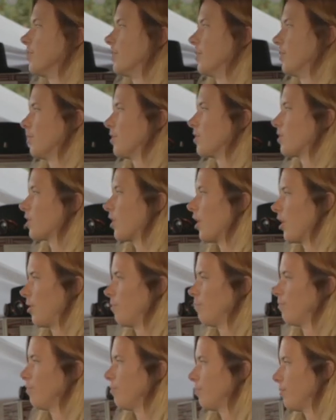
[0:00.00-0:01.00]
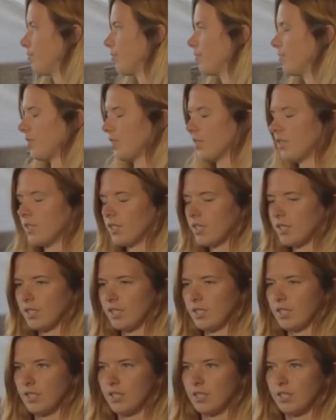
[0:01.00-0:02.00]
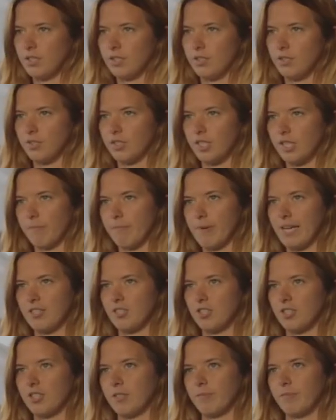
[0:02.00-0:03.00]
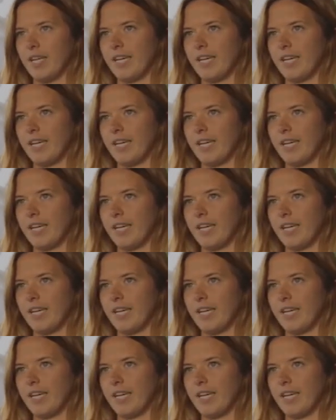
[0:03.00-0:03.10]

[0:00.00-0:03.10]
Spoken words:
Thoughts come, you can imagine them